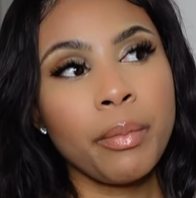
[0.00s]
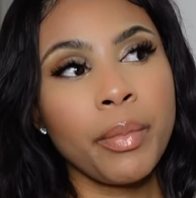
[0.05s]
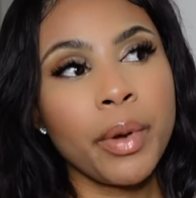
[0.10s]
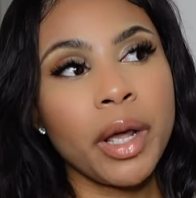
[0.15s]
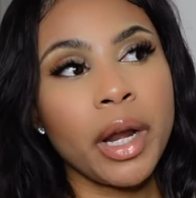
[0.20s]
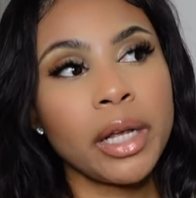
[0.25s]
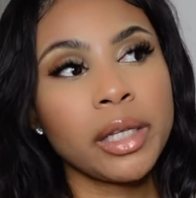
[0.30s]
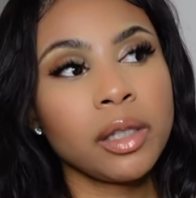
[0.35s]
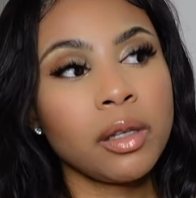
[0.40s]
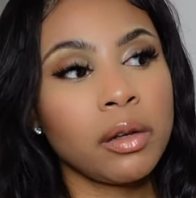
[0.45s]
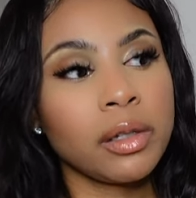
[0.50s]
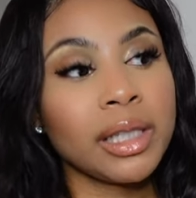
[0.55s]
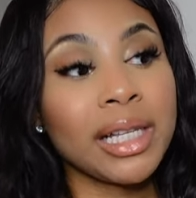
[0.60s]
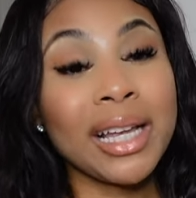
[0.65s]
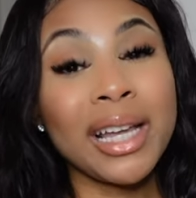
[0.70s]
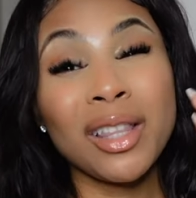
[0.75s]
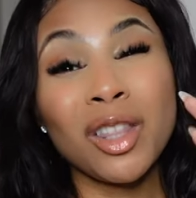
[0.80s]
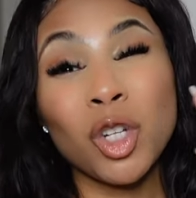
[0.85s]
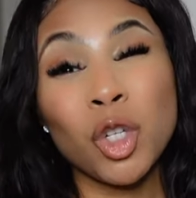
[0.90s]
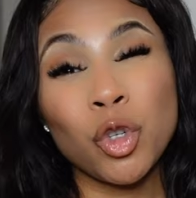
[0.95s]
But as long as I
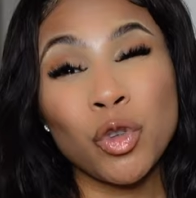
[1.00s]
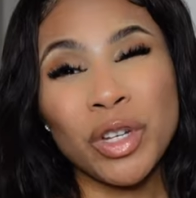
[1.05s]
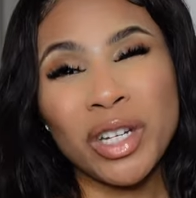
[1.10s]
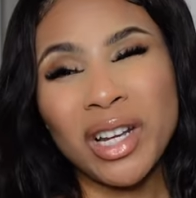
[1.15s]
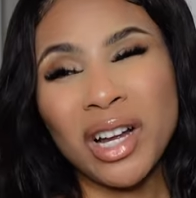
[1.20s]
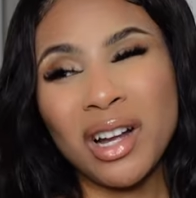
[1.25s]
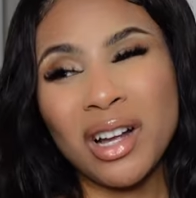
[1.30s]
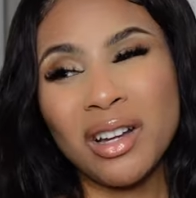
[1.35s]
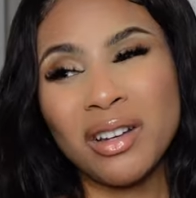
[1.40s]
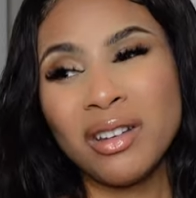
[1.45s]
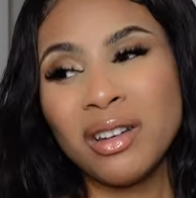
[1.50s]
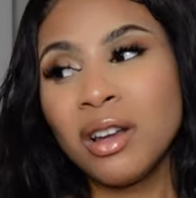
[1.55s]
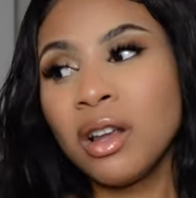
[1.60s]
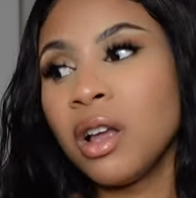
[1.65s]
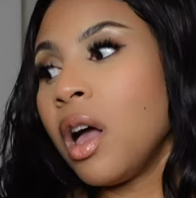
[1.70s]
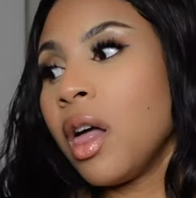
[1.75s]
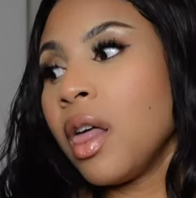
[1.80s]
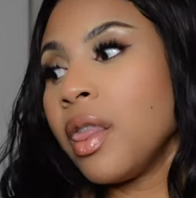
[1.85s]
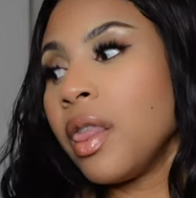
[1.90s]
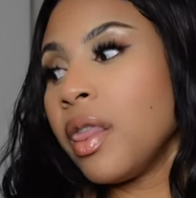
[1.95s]
get the tree done,
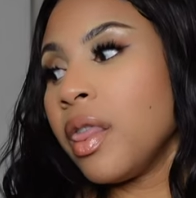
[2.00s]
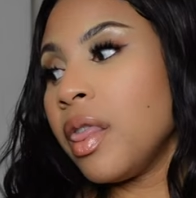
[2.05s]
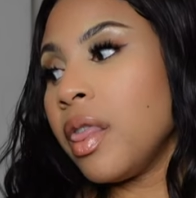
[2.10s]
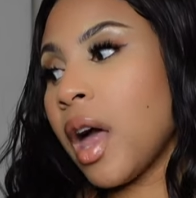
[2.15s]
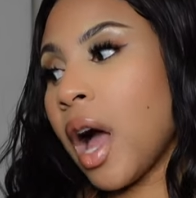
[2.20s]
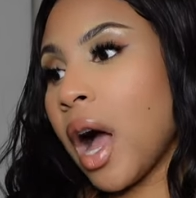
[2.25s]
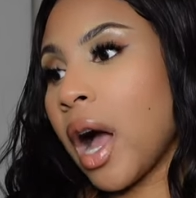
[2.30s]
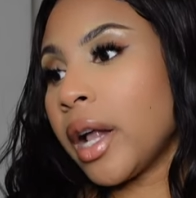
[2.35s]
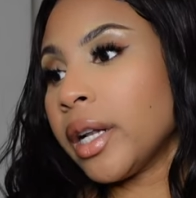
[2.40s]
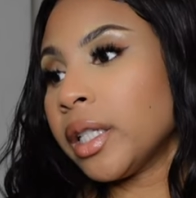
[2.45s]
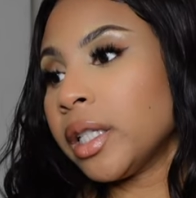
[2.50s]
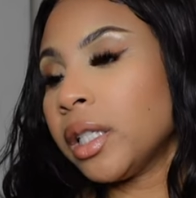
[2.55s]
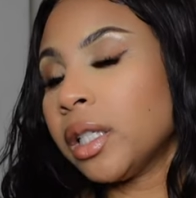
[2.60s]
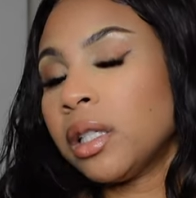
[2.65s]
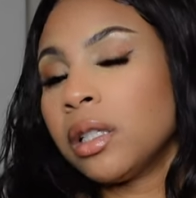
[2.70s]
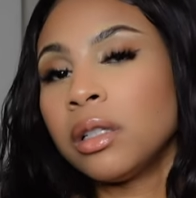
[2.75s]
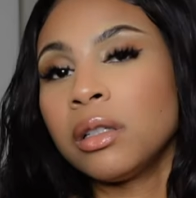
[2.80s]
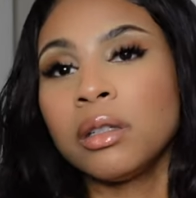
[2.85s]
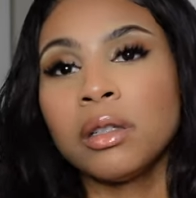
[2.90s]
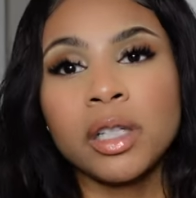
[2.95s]
that
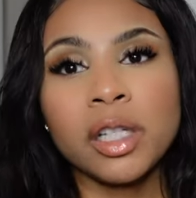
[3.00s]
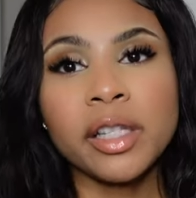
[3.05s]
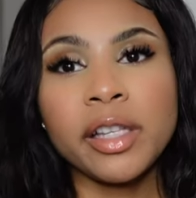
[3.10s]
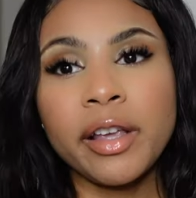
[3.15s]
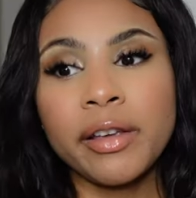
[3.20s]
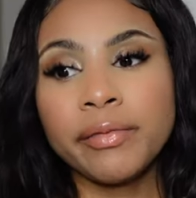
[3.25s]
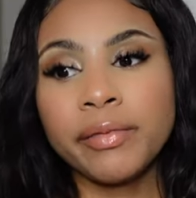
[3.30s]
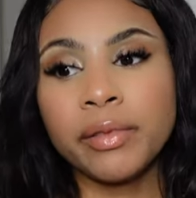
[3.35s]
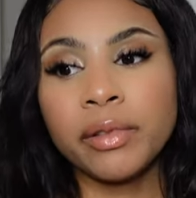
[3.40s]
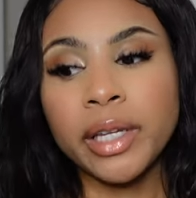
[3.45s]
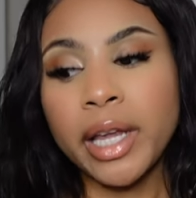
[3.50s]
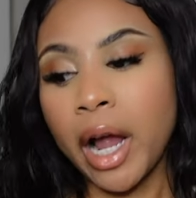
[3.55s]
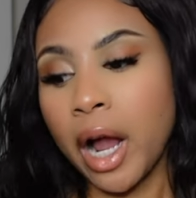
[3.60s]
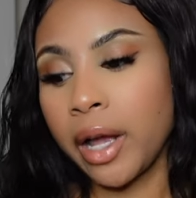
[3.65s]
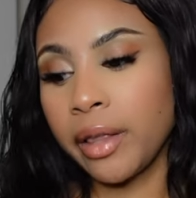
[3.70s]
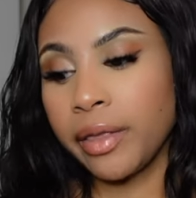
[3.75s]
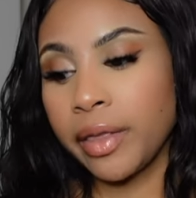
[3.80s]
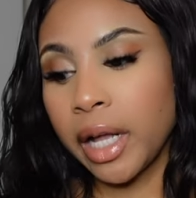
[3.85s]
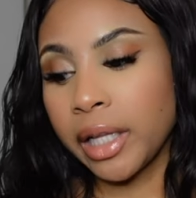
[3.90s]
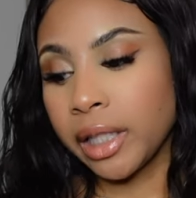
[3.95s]
saves,
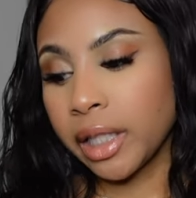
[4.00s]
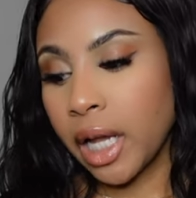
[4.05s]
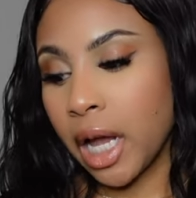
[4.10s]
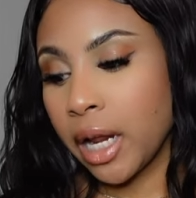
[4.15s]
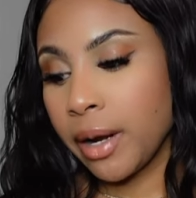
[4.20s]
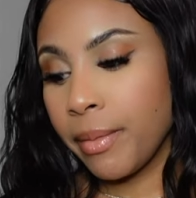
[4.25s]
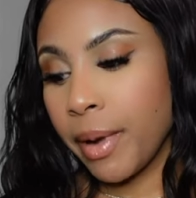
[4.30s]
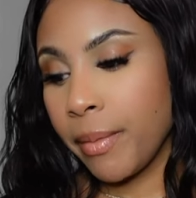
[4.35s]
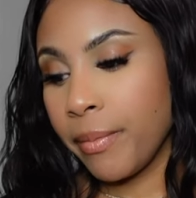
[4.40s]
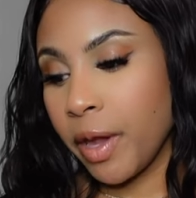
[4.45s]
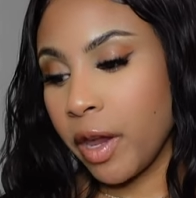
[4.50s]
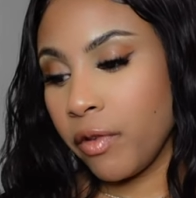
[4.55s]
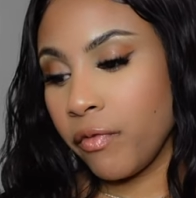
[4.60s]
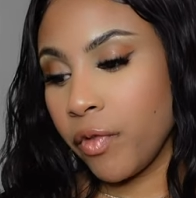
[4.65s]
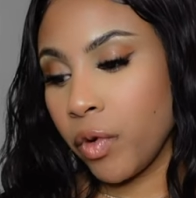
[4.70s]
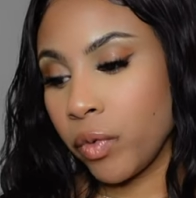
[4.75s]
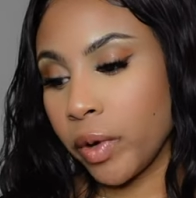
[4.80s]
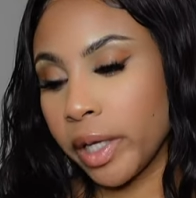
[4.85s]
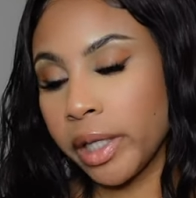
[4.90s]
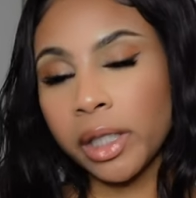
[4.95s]
yeah, that's kind of my main
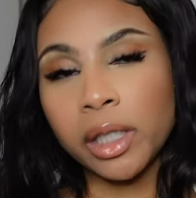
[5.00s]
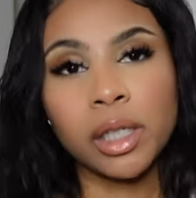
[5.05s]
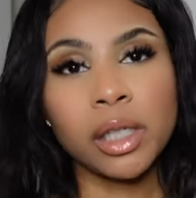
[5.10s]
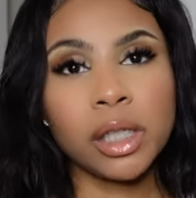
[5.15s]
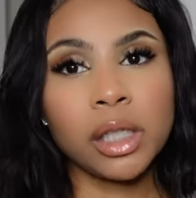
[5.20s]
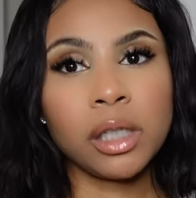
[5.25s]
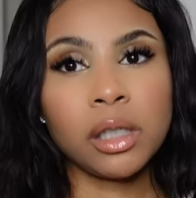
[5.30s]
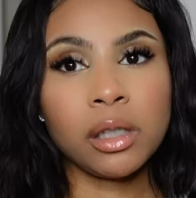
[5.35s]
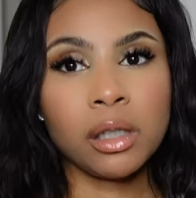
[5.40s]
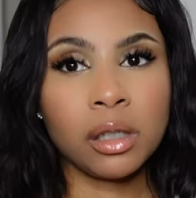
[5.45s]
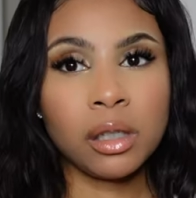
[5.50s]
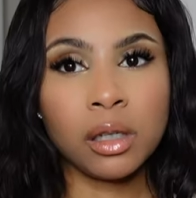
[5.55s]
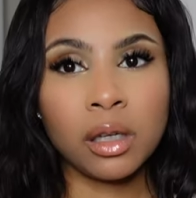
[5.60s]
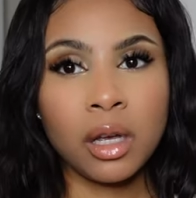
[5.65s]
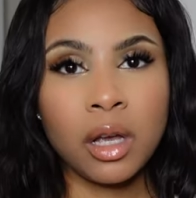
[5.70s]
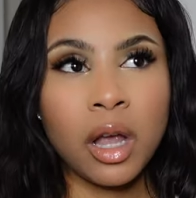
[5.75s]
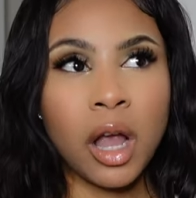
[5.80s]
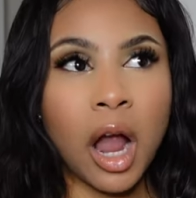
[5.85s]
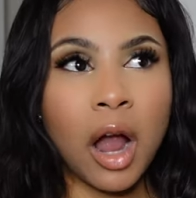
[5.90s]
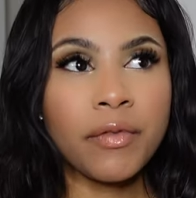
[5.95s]
focus because
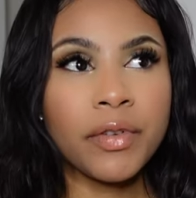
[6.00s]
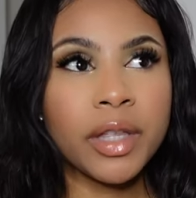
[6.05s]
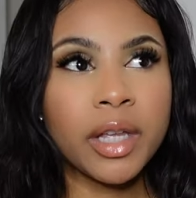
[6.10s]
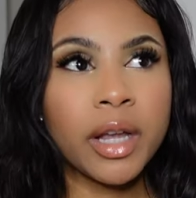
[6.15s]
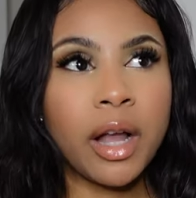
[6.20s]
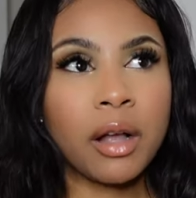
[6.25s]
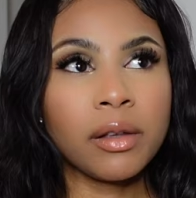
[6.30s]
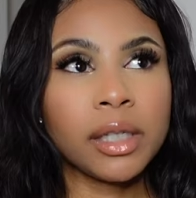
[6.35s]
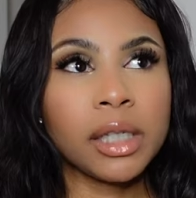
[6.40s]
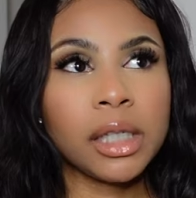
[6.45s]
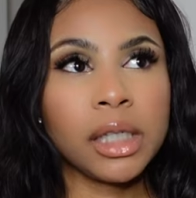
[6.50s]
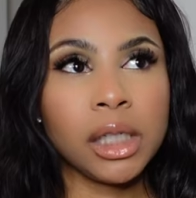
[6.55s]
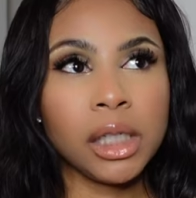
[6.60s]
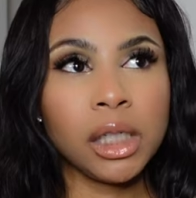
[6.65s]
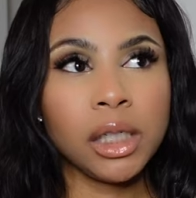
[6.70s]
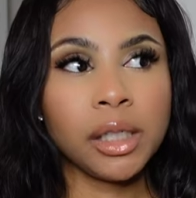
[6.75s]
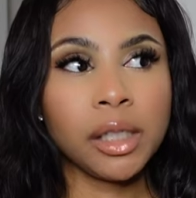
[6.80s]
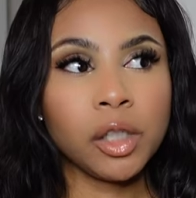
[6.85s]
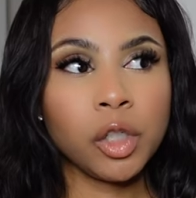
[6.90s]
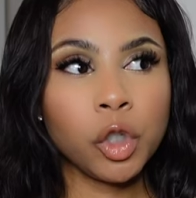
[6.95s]
everything else is
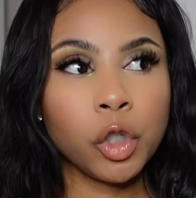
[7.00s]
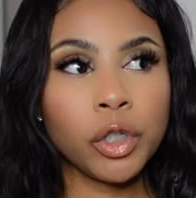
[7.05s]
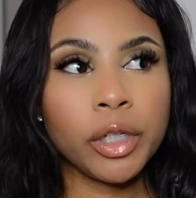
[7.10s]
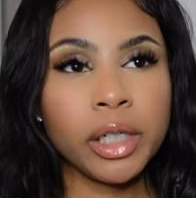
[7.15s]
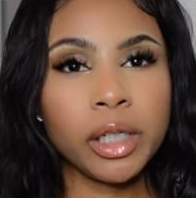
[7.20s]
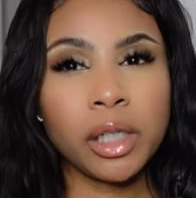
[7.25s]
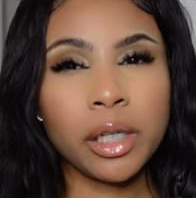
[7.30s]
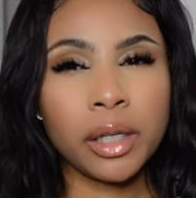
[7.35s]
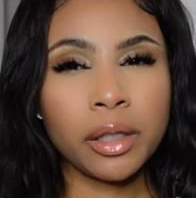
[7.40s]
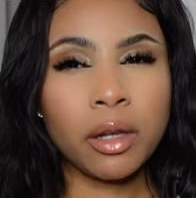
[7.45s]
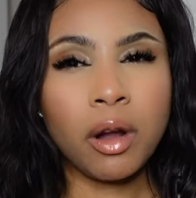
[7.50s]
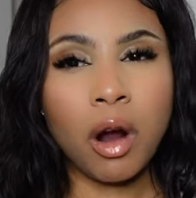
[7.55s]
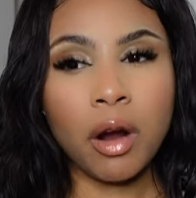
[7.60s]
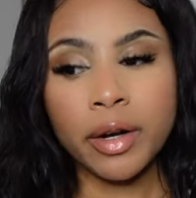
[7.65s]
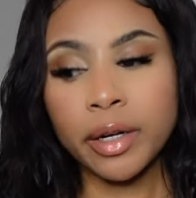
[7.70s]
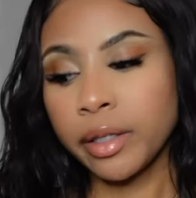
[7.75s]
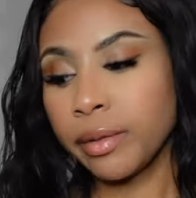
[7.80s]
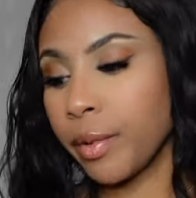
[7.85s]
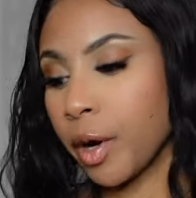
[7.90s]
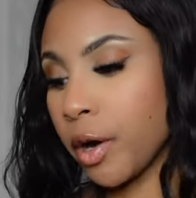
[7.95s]
easy. The tree is like the
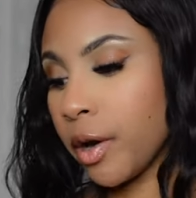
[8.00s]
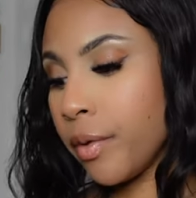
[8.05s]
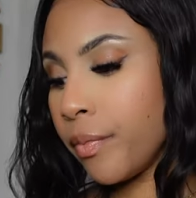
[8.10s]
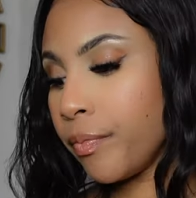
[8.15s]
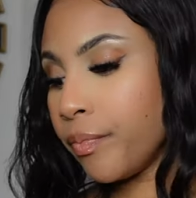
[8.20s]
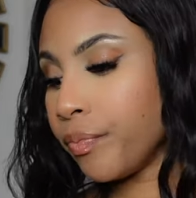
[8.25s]
hardest part.